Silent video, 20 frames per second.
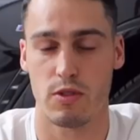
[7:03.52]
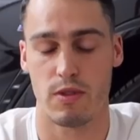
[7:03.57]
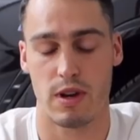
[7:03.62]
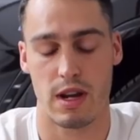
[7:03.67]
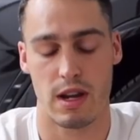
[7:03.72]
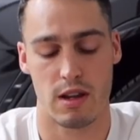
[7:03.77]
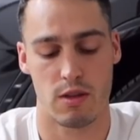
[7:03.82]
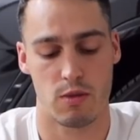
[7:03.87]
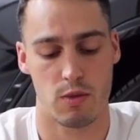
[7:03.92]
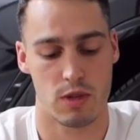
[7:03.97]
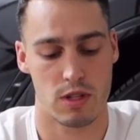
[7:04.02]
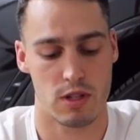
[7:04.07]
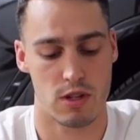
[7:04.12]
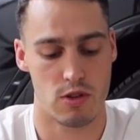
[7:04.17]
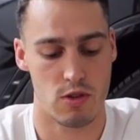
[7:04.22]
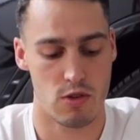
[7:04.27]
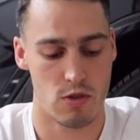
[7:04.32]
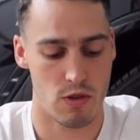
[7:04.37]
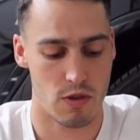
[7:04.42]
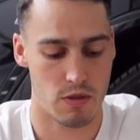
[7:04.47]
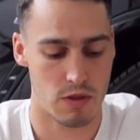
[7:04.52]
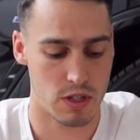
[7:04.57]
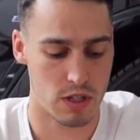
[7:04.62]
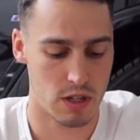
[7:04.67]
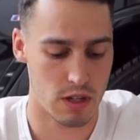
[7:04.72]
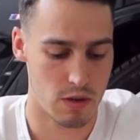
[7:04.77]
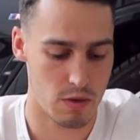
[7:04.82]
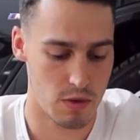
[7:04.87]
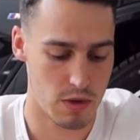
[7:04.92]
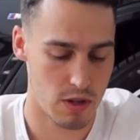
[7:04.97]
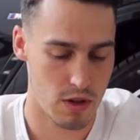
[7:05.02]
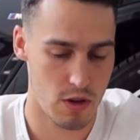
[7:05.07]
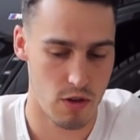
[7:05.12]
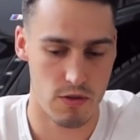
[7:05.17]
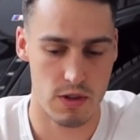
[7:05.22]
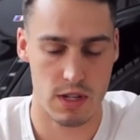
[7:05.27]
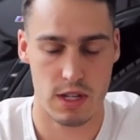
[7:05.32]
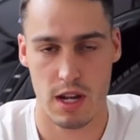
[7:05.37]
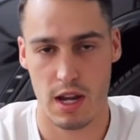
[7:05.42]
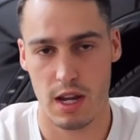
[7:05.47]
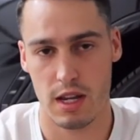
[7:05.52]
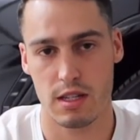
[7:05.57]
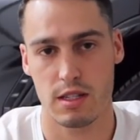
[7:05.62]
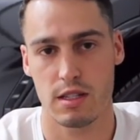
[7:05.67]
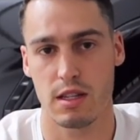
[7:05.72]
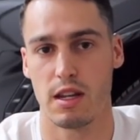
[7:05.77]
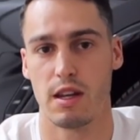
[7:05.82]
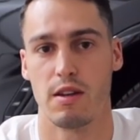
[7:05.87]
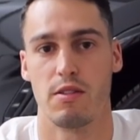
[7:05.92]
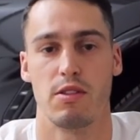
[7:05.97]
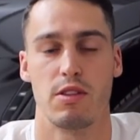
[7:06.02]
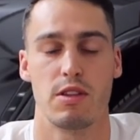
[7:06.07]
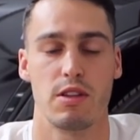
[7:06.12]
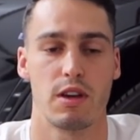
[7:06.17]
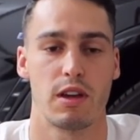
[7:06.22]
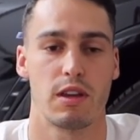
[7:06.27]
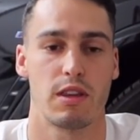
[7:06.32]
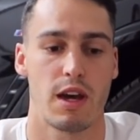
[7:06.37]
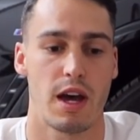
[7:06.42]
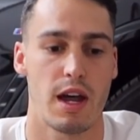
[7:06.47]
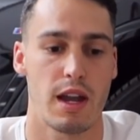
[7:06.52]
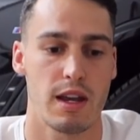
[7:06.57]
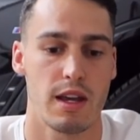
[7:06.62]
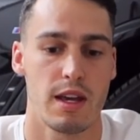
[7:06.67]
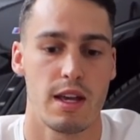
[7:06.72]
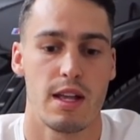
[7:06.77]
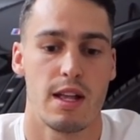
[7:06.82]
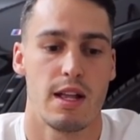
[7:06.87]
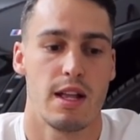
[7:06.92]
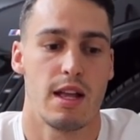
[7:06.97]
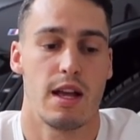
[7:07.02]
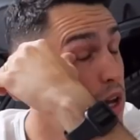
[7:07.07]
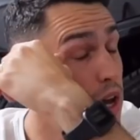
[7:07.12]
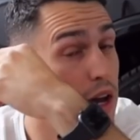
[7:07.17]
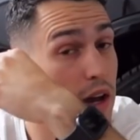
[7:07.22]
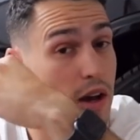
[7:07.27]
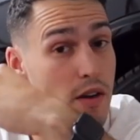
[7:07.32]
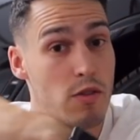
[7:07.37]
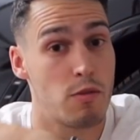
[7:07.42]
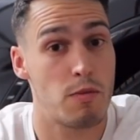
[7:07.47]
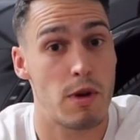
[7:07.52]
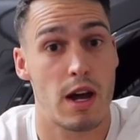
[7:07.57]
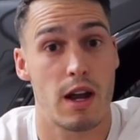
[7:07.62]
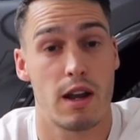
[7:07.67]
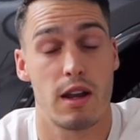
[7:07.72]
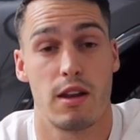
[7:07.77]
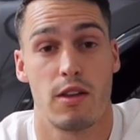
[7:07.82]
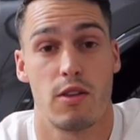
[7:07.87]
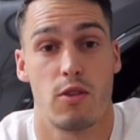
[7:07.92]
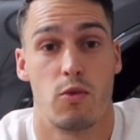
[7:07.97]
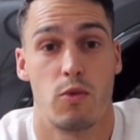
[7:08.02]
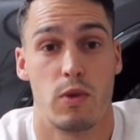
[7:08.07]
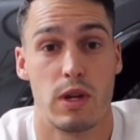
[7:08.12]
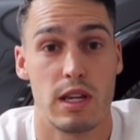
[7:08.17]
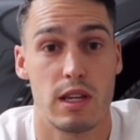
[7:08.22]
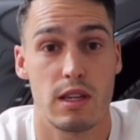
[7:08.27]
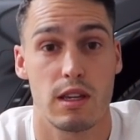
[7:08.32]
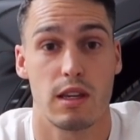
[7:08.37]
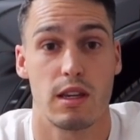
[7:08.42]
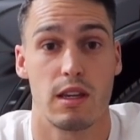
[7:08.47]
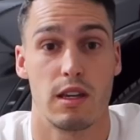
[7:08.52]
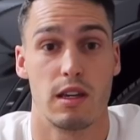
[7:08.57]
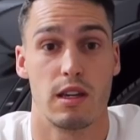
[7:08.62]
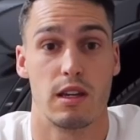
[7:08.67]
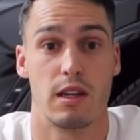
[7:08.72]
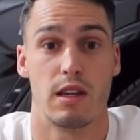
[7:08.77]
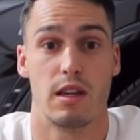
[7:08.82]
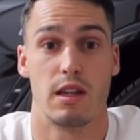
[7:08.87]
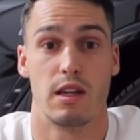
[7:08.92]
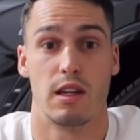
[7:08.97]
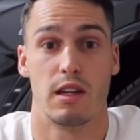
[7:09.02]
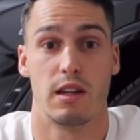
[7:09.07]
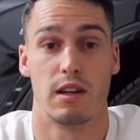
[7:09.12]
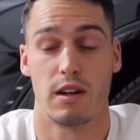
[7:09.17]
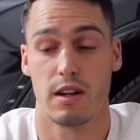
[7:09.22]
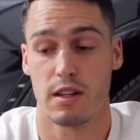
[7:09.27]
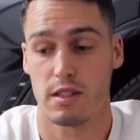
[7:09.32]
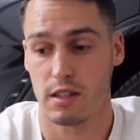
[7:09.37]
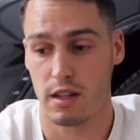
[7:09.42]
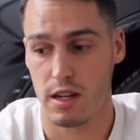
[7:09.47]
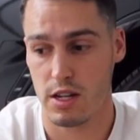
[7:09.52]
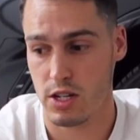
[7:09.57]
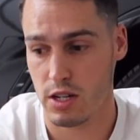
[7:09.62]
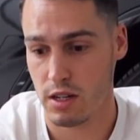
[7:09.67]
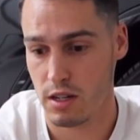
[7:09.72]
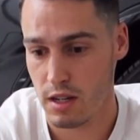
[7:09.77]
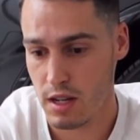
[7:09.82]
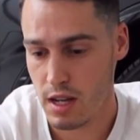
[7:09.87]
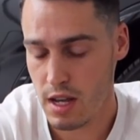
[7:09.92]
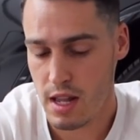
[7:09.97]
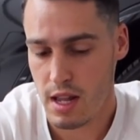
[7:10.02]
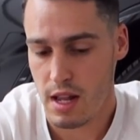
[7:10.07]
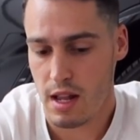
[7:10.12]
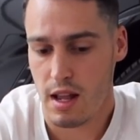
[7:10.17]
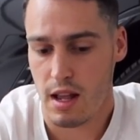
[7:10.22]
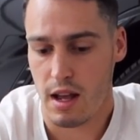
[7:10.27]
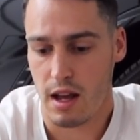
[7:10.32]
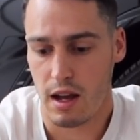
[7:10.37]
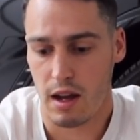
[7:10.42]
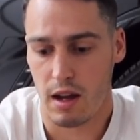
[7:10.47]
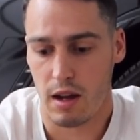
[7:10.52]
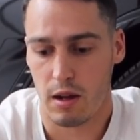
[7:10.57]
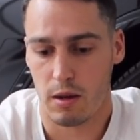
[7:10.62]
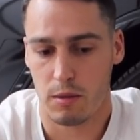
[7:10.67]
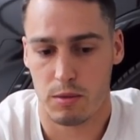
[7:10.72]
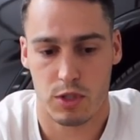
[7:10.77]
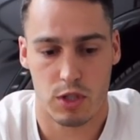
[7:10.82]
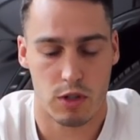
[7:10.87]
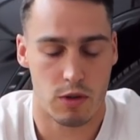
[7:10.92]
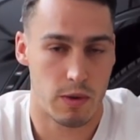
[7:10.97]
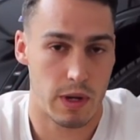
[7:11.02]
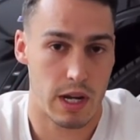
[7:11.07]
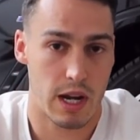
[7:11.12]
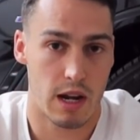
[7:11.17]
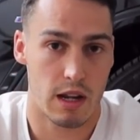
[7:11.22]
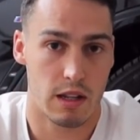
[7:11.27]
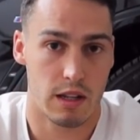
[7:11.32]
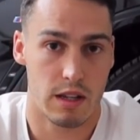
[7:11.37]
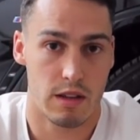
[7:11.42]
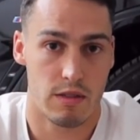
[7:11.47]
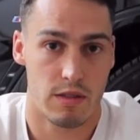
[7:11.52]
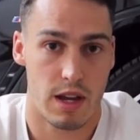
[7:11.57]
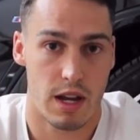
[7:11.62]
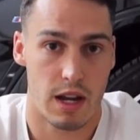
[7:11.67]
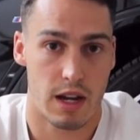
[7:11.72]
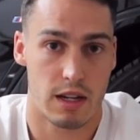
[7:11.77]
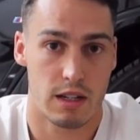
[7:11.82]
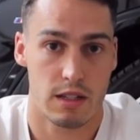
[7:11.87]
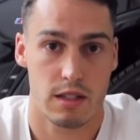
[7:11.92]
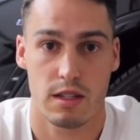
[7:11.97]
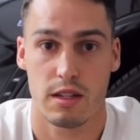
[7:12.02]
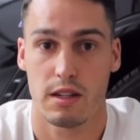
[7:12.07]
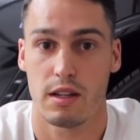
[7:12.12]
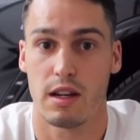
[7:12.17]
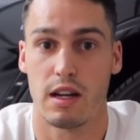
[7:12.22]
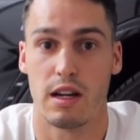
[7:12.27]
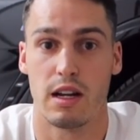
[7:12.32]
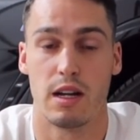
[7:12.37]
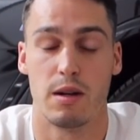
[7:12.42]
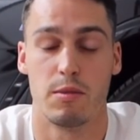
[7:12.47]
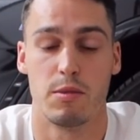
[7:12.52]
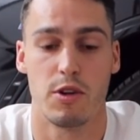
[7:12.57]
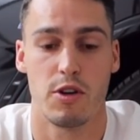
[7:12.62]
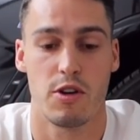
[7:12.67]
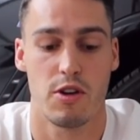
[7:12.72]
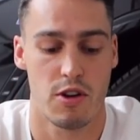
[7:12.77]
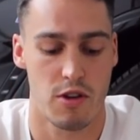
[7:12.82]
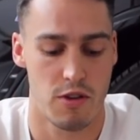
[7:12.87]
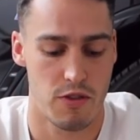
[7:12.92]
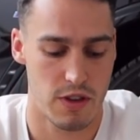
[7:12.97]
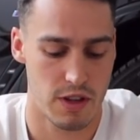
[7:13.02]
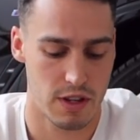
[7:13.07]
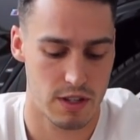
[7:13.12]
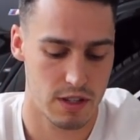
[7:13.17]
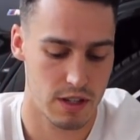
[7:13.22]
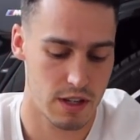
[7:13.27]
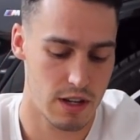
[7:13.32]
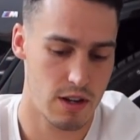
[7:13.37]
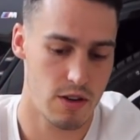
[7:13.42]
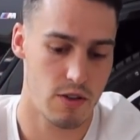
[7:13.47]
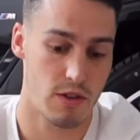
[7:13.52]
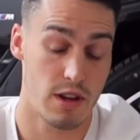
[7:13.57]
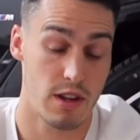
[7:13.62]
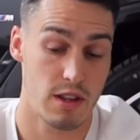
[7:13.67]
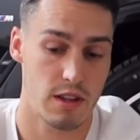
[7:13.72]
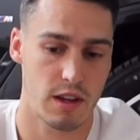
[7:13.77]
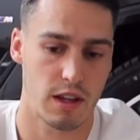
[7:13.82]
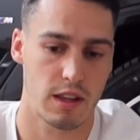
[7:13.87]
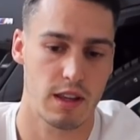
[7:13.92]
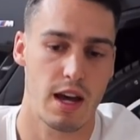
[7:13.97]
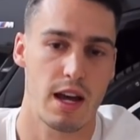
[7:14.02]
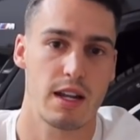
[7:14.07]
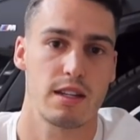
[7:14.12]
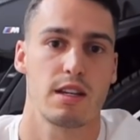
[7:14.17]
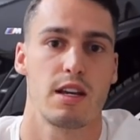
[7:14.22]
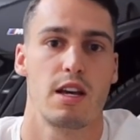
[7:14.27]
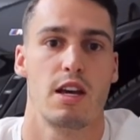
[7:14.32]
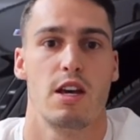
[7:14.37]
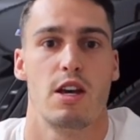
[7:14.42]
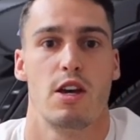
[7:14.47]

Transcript: around what to do, obviously, with COVID tests and everything like that. We have about another week here in isolation, so we can't leave the house, obviously, or anything like that.